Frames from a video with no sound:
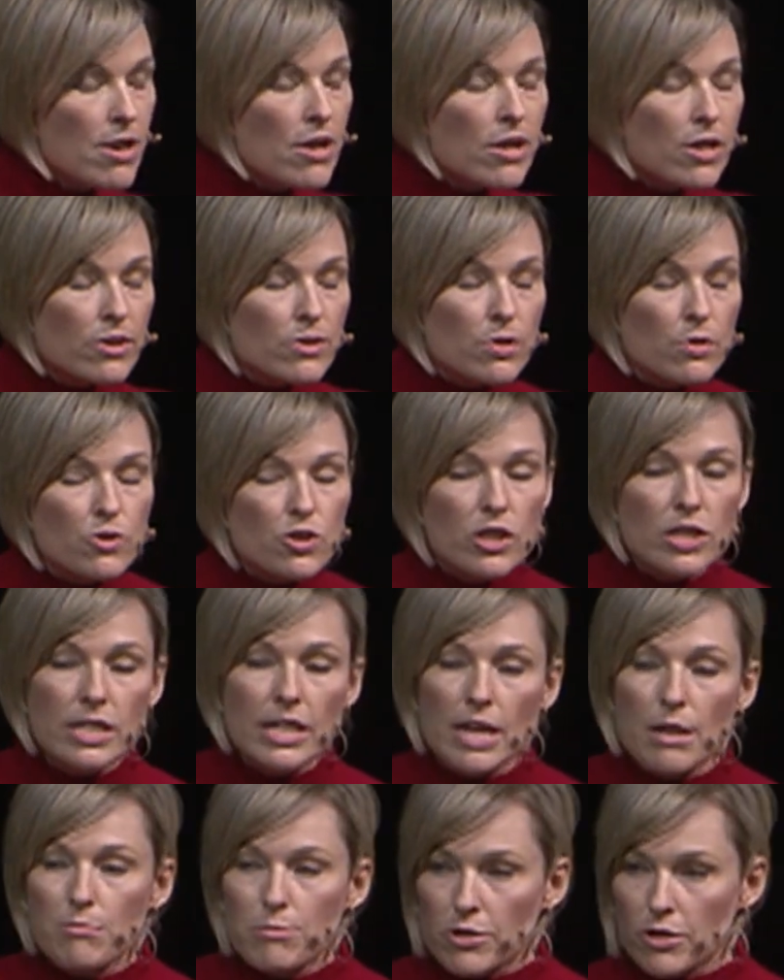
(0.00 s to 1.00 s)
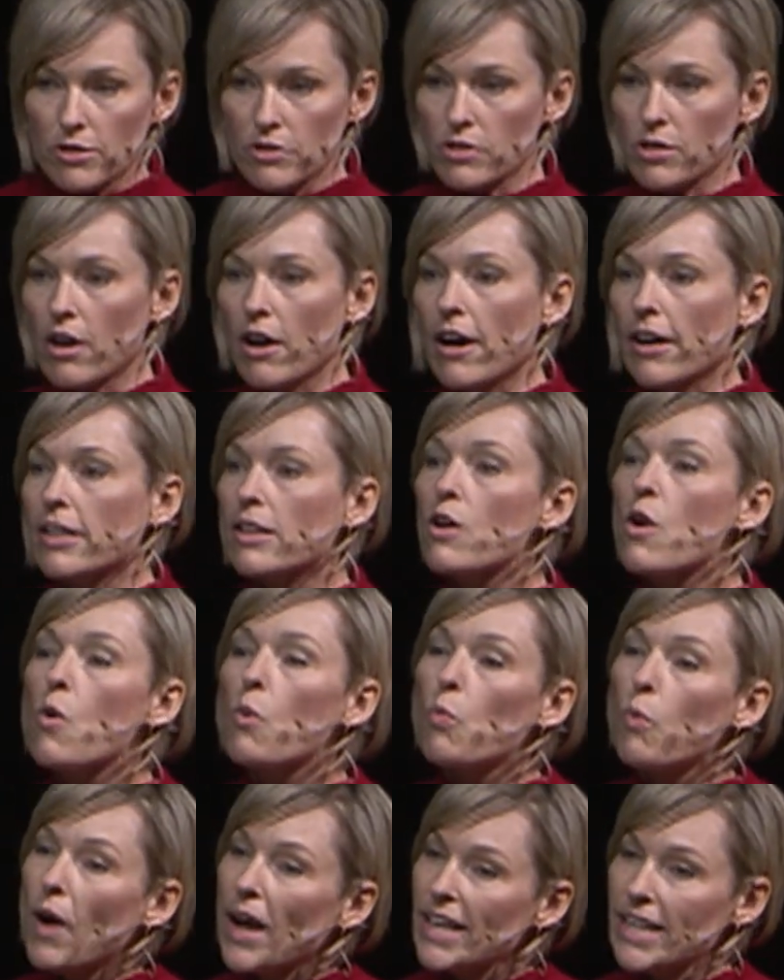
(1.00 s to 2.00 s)
So she named her talk,
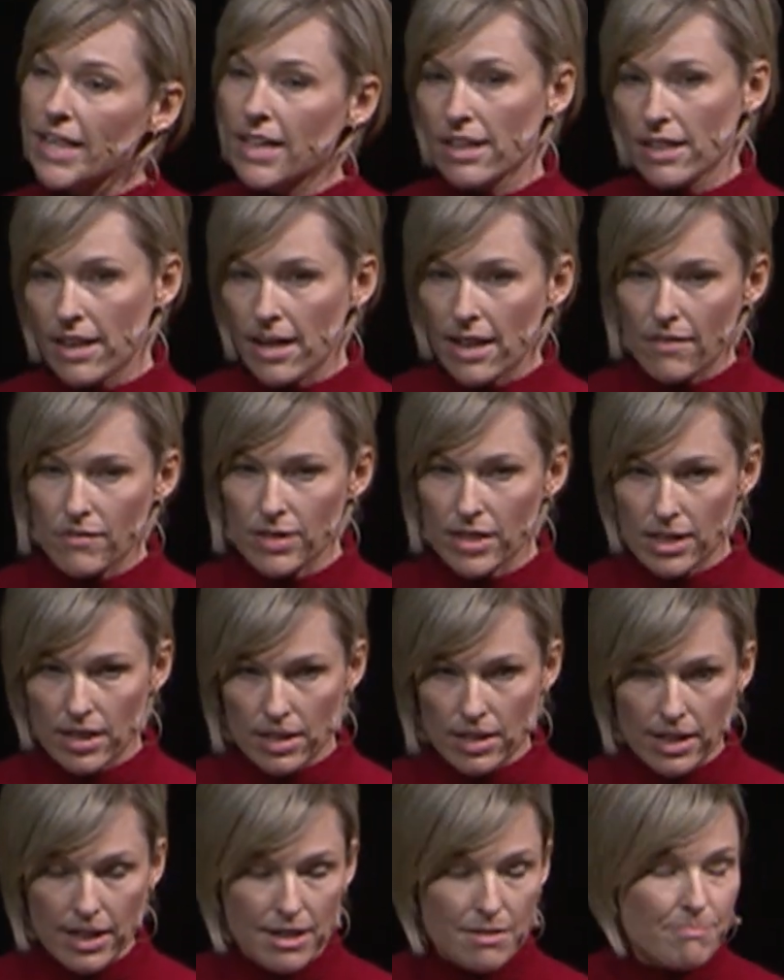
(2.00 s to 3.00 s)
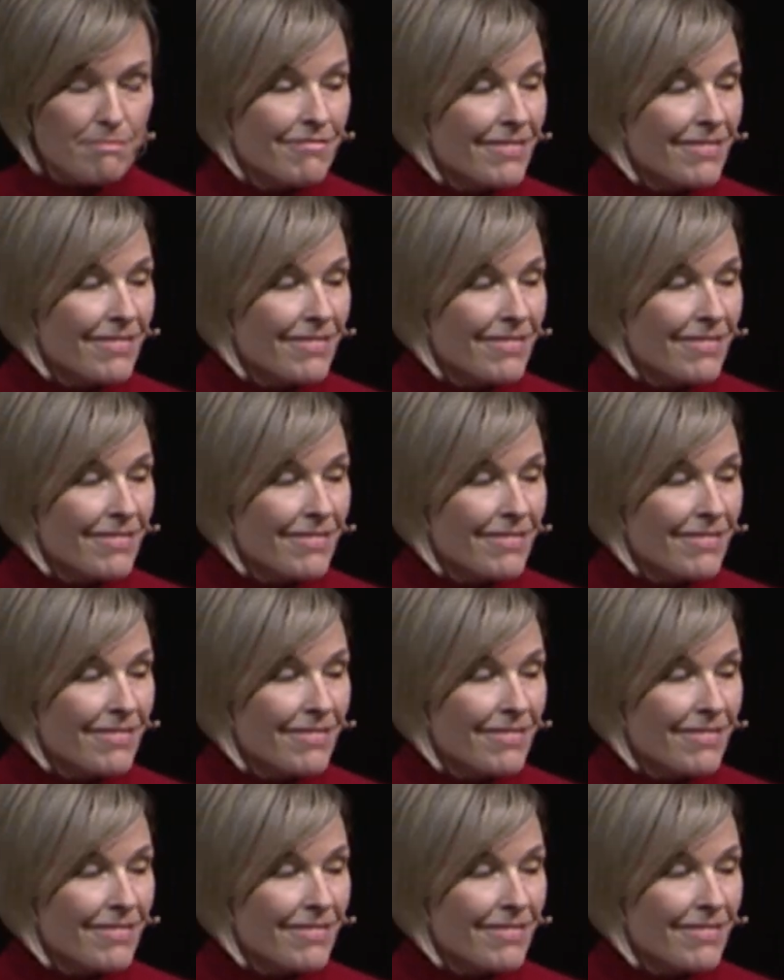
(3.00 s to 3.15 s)
Why Can't I Have a Kidney?